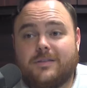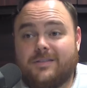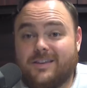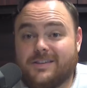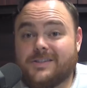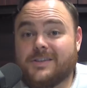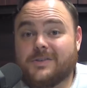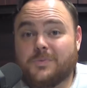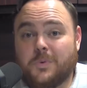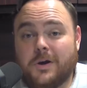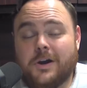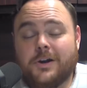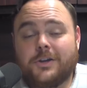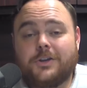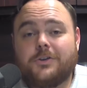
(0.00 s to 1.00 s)
This is
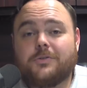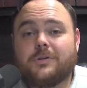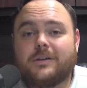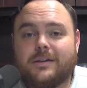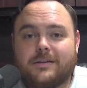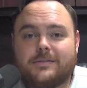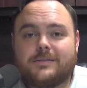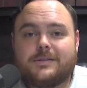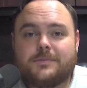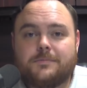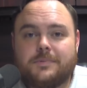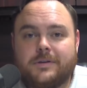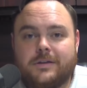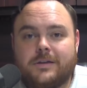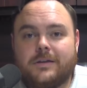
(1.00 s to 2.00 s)
where you get to
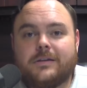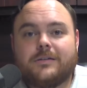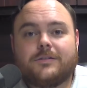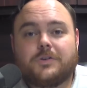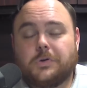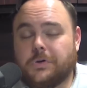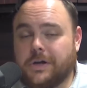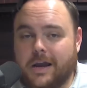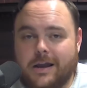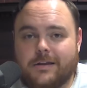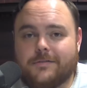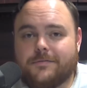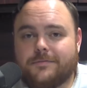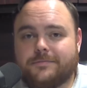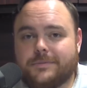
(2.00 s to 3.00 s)
be
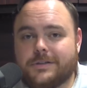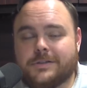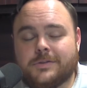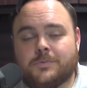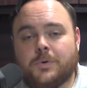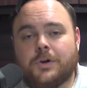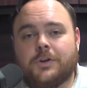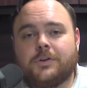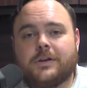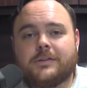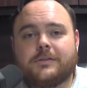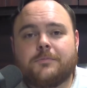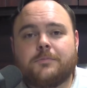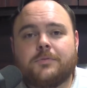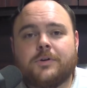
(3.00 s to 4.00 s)
creative. This is where you
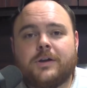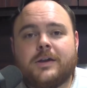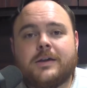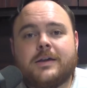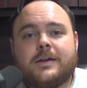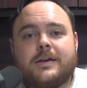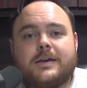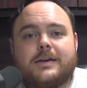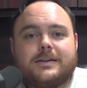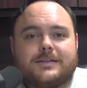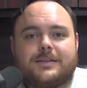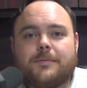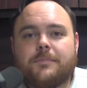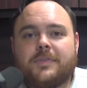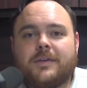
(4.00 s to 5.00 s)
get to bring
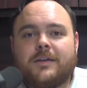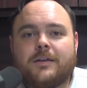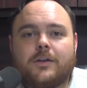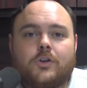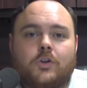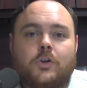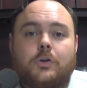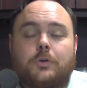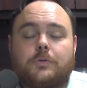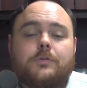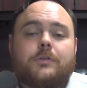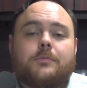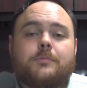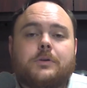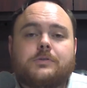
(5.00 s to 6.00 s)
something new
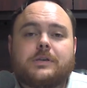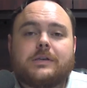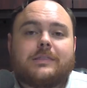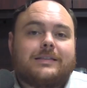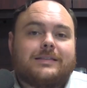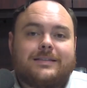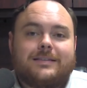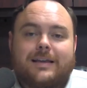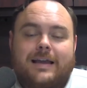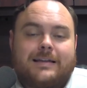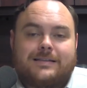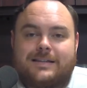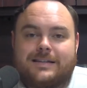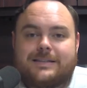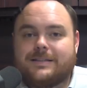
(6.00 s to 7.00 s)
to the music that
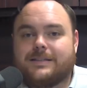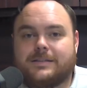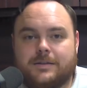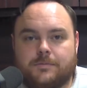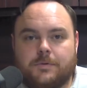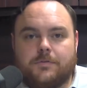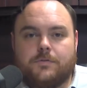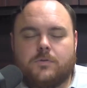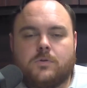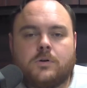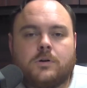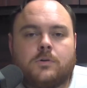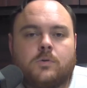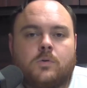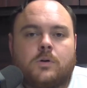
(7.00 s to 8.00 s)
hasn't existed
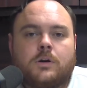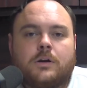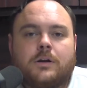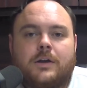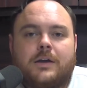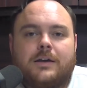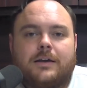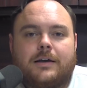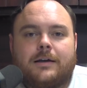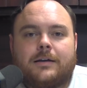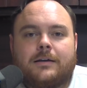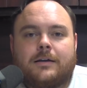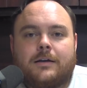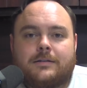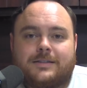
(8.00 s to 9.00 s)
before, or
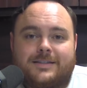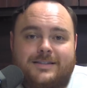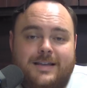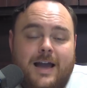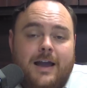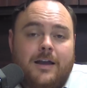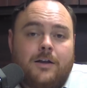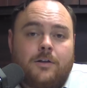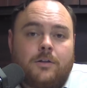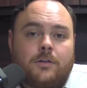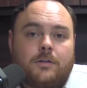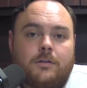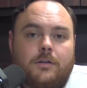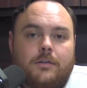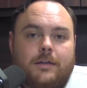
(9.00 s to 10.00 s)
a
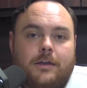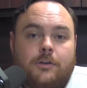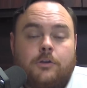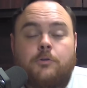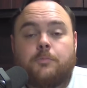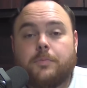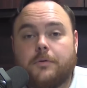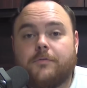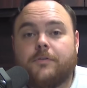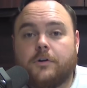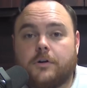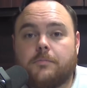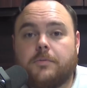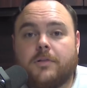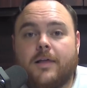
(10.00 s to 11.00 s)
style that you
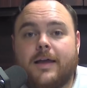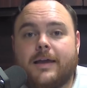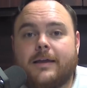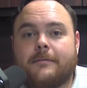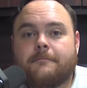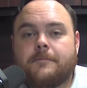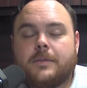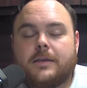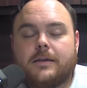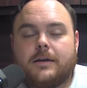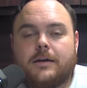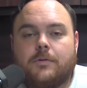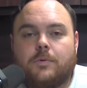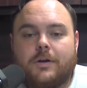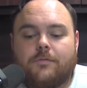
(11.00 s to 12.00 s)
prefer to play
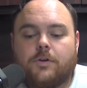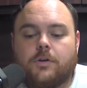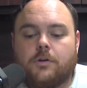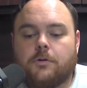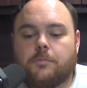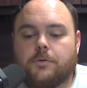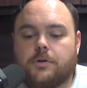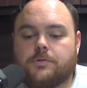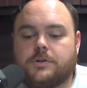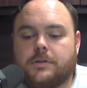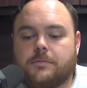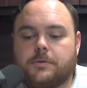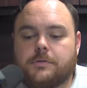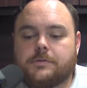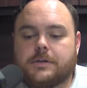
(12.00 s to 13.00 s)
whenever you're approaching
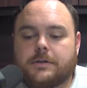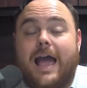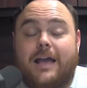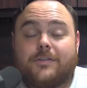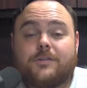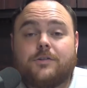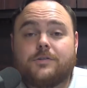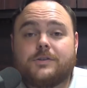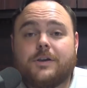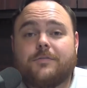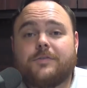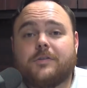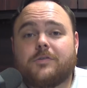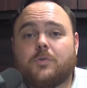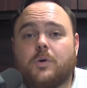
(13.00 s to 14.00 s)
the music. Ask yourself
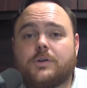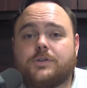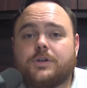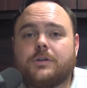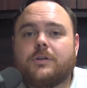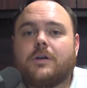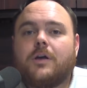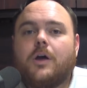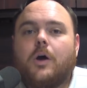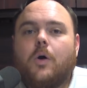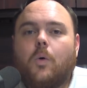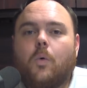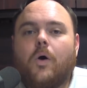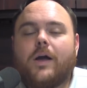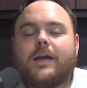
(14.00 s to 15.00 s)
this question:
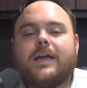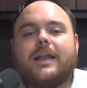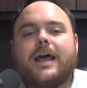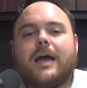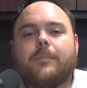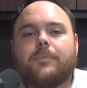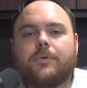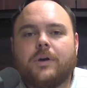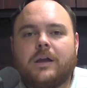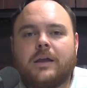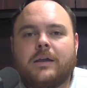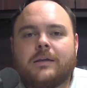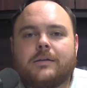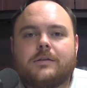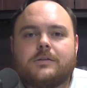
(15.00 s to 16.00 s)
what can I
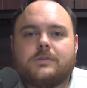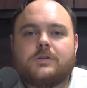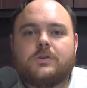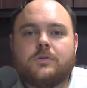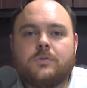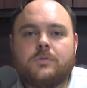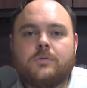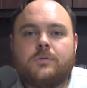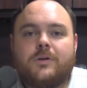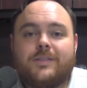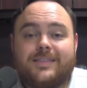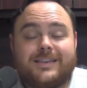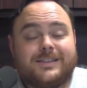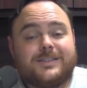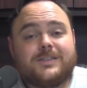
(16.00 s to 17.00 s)
bring to
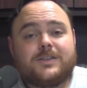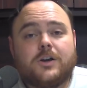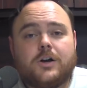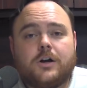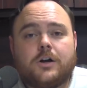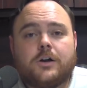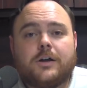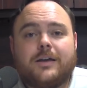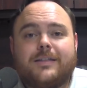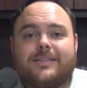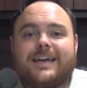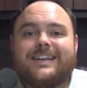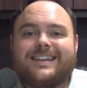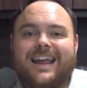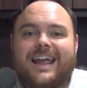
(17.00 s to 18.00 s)
this song
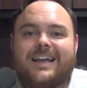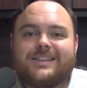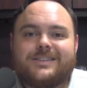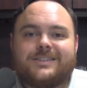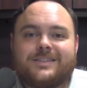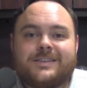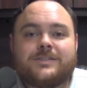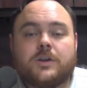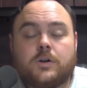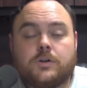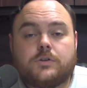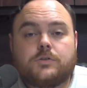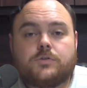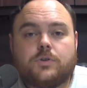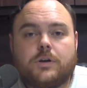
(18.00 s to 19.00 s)
that enhances its
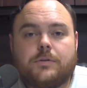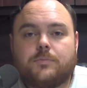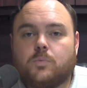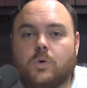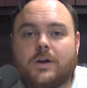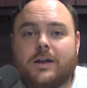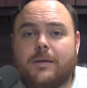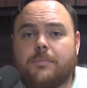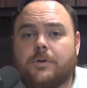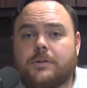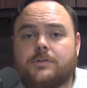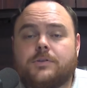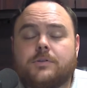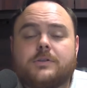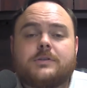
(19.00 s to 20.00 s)
artistry? What can I
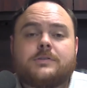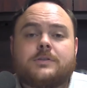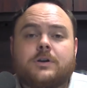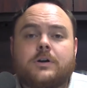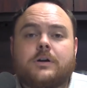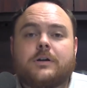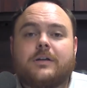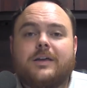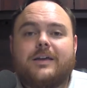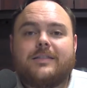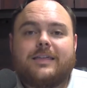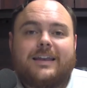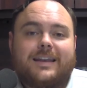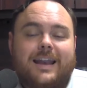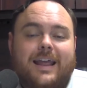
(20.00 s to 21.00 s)
bring to this song
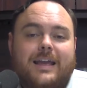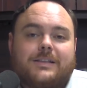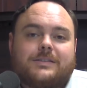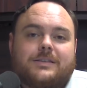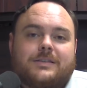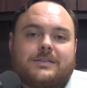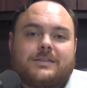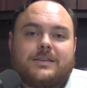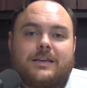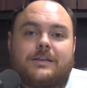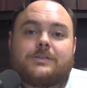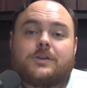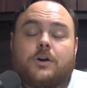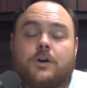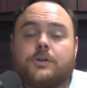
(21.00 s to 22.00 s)
that enhances
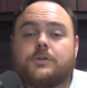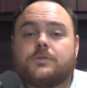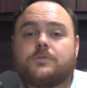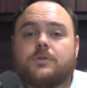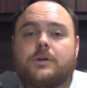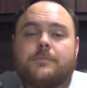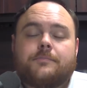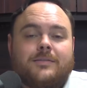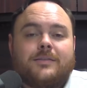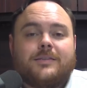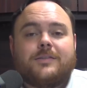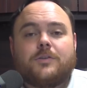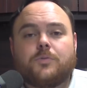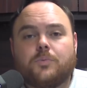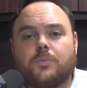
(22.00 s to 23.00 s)
its artistry?
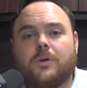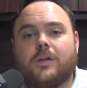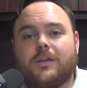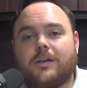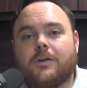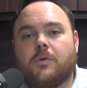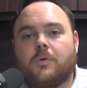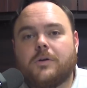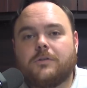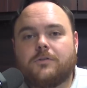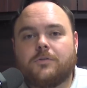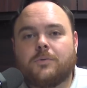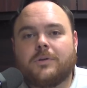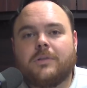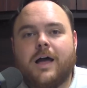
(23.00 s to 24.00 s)
This is really going
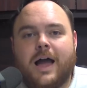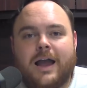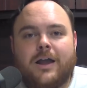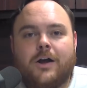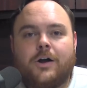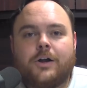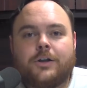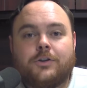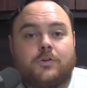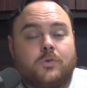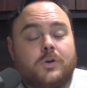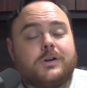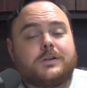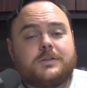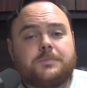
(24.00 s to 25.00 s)
to rely on
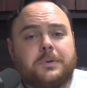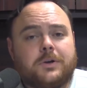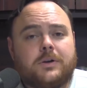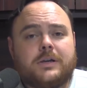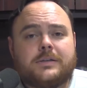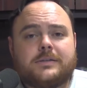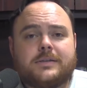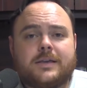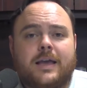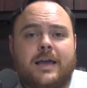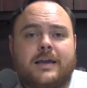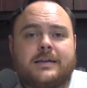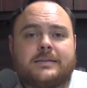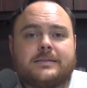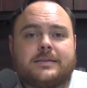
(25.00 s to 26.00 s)
your experience
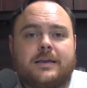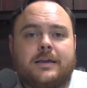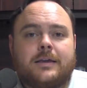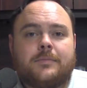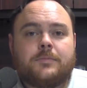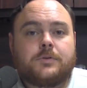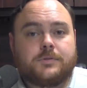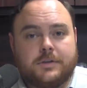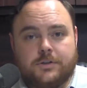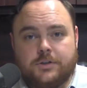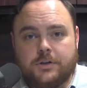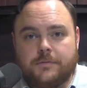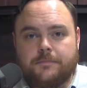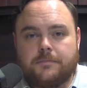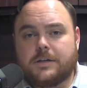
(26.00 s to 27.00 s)
as a
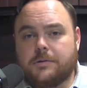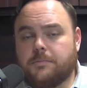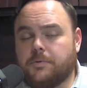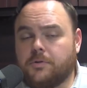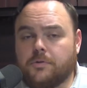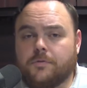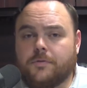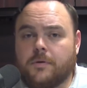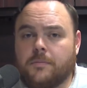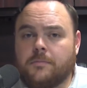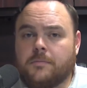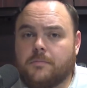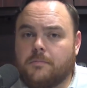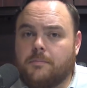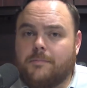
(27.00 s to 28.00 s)
musician. It's going to pull
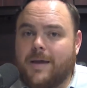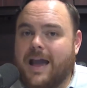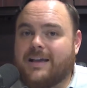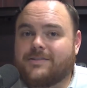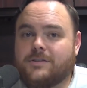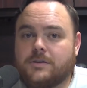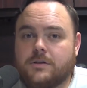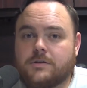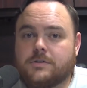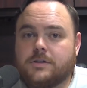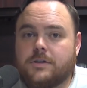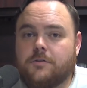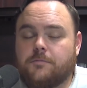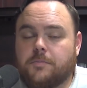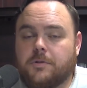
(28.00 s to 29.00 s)
from past songs
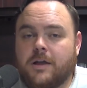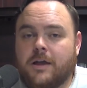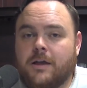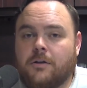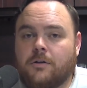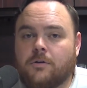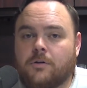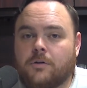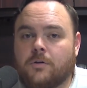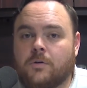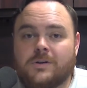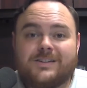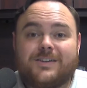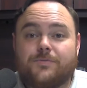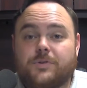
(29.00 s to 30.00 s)
that you've played
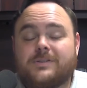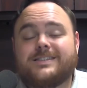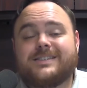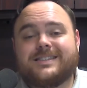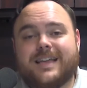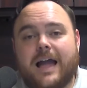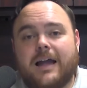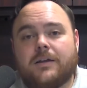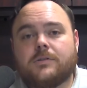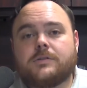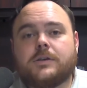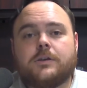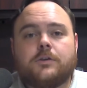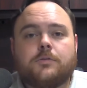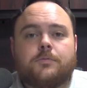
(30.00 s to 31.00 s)
or different styles
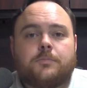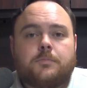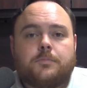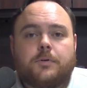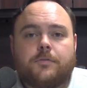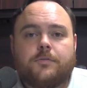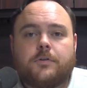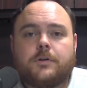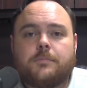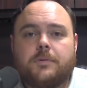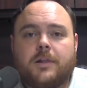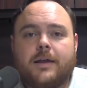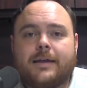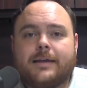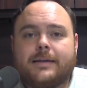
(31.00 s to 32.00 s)
that you prefer to
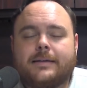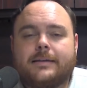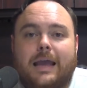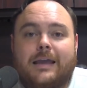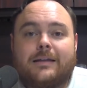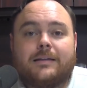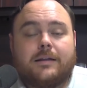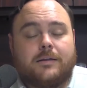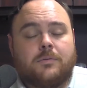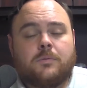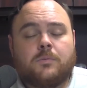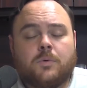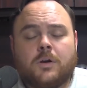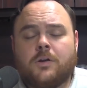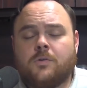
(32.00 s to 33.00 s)
play in. And
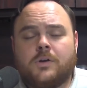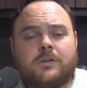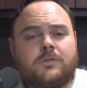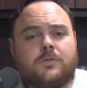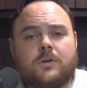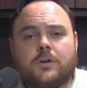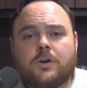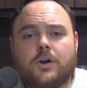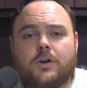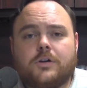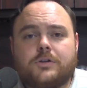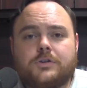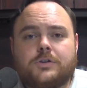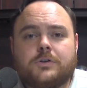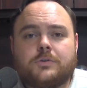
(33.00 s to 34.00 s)
we're going to
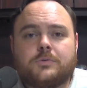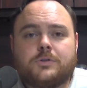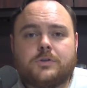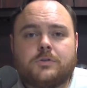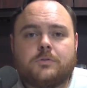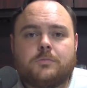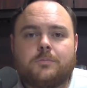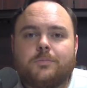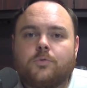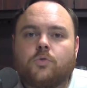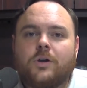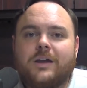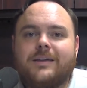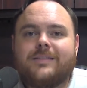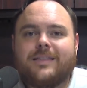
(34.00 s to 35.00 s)
encourage you to
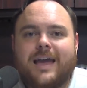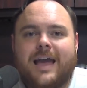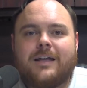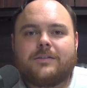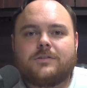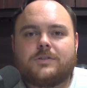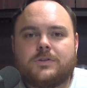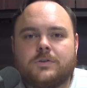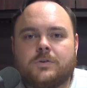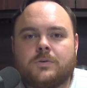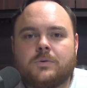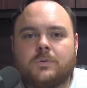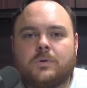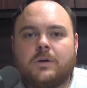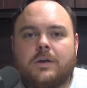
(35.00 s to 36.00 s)
bring that
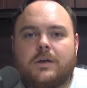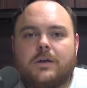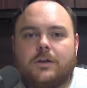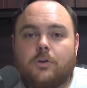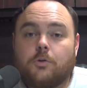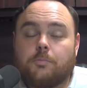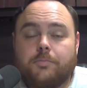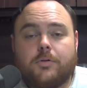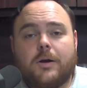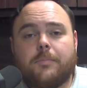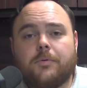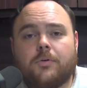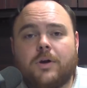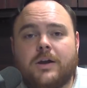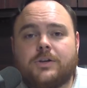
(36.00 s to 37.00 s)
to your
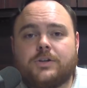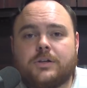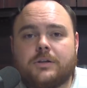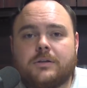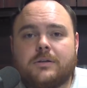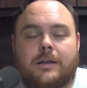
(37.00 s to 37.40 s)
preparation.